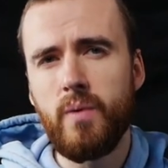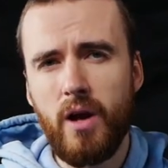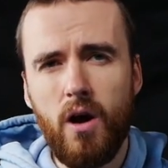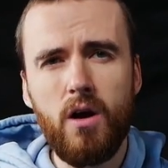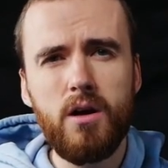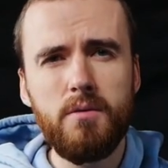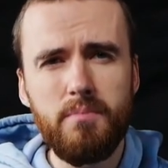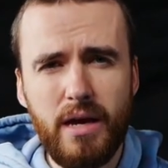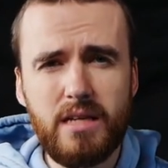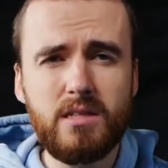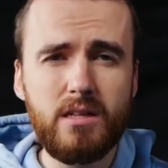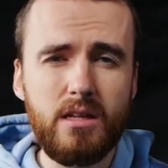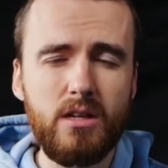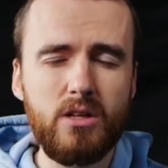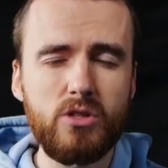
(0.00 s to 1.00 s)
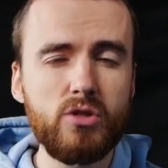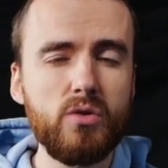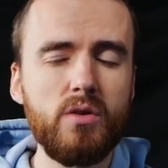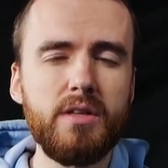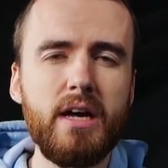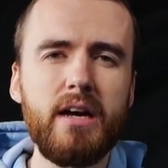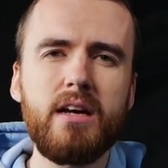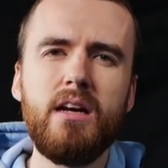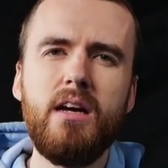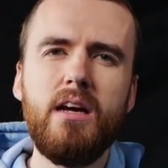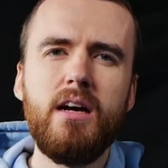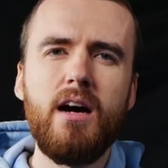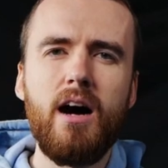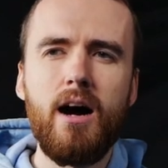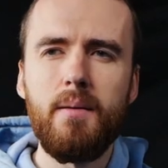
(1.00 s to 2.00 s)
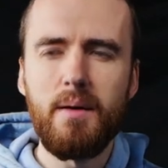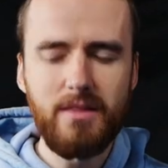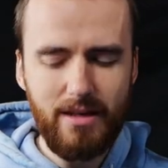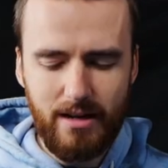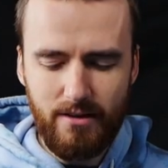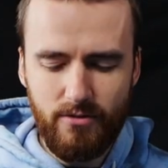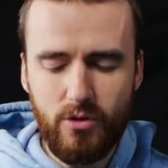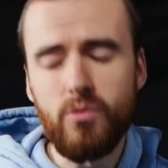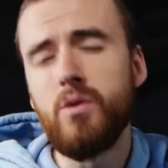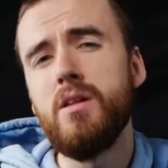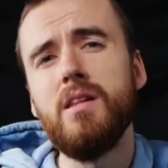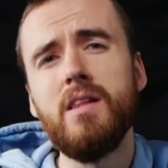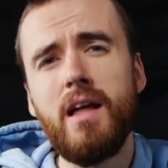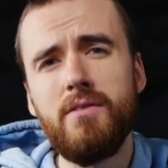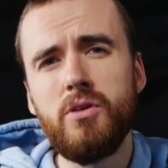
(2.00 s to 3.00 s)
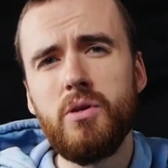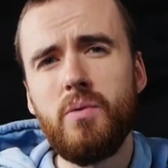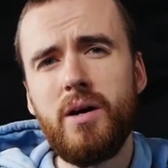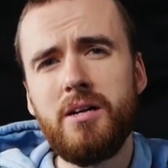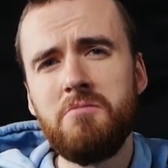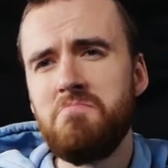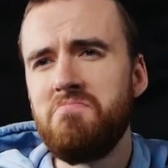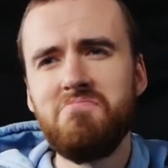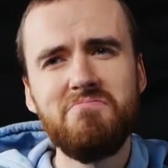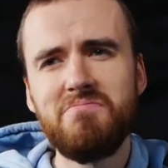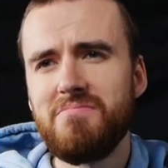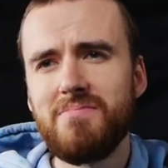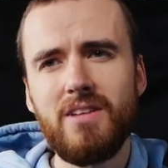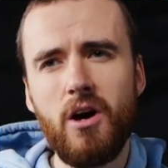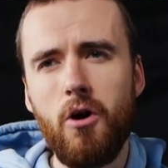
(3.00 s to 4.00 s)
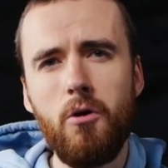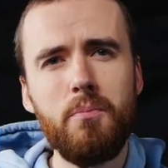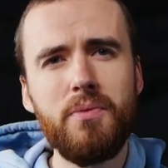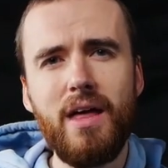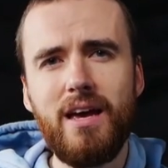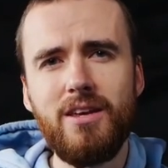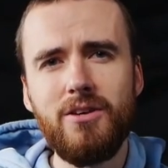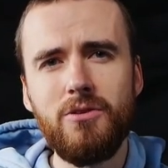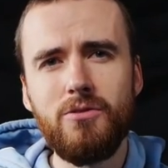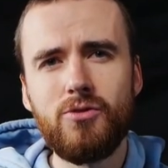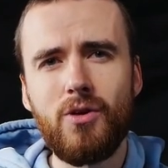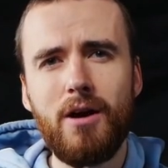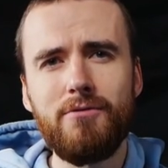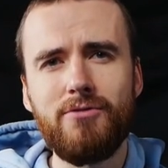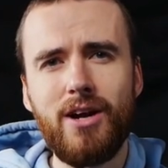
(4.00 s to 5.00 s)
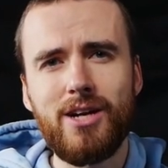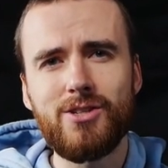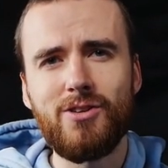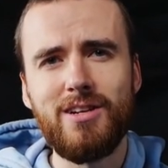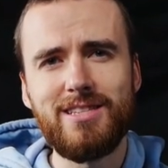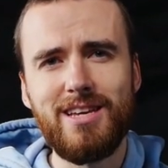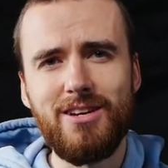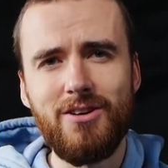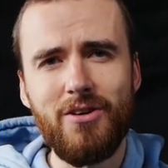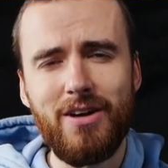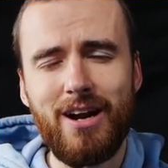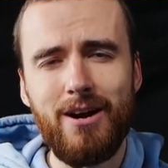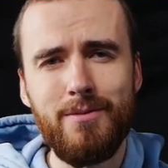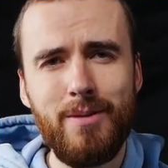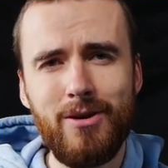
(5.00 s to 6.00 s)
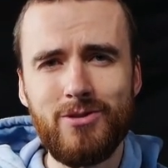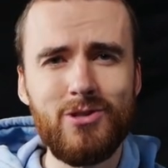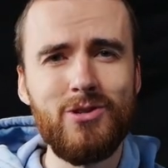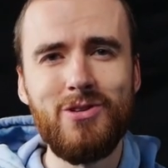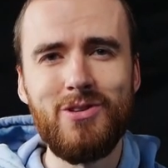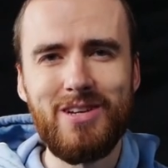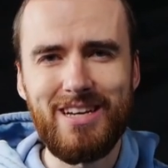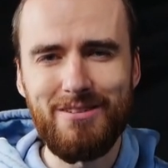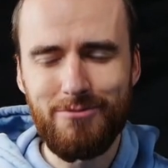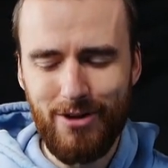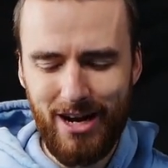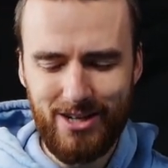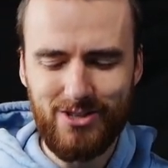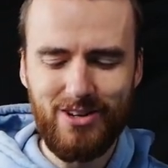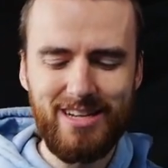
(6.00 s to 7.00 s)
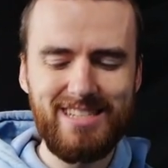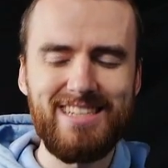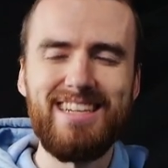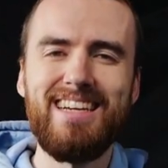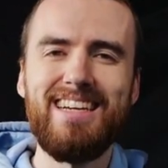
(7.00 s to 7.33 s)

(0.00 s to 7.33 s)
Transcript: We are basically a control deck, and then if you roll a level 1, hope that you draw Fracturize that you don't care about, so you can Fracturize it